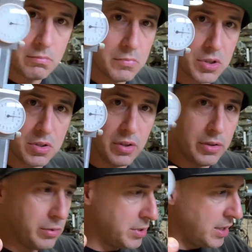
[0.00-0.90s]
Just going to
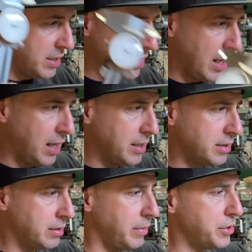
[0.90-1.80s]
use these guys
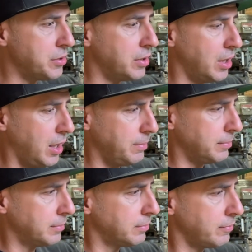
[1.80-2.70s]
to measure it up,
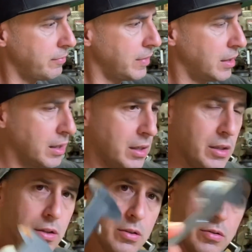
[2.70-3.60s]

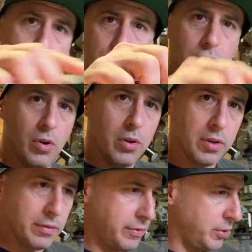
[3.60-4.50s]
draw it
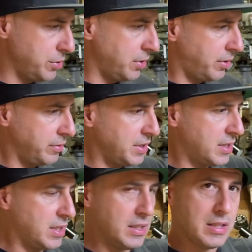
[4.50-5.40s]
on Fusion
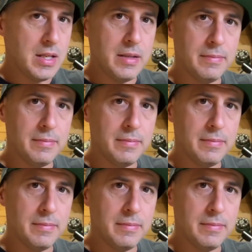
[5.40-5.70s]
360.